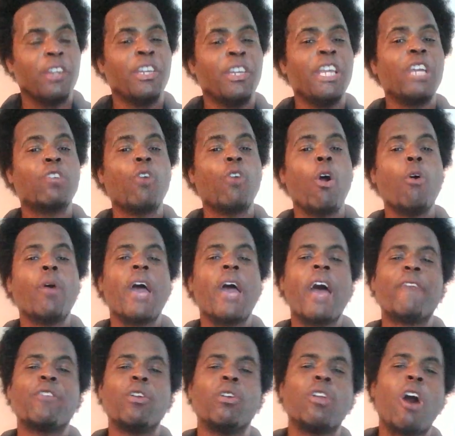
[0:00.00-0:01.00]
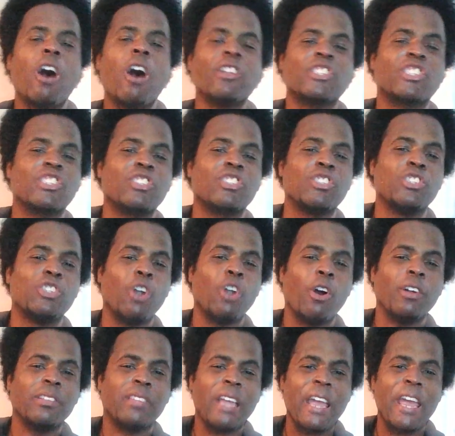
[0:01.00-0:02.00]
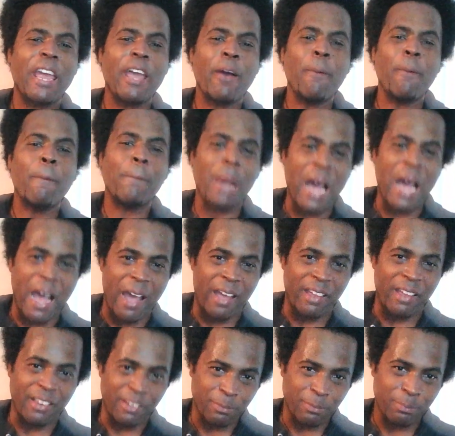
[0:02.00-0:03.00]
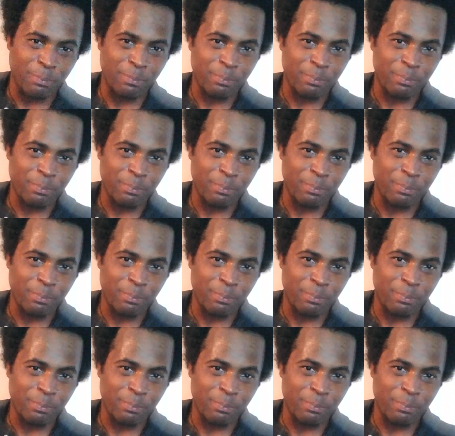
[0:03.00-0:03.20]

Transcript: Negro, have you lost your damn mind?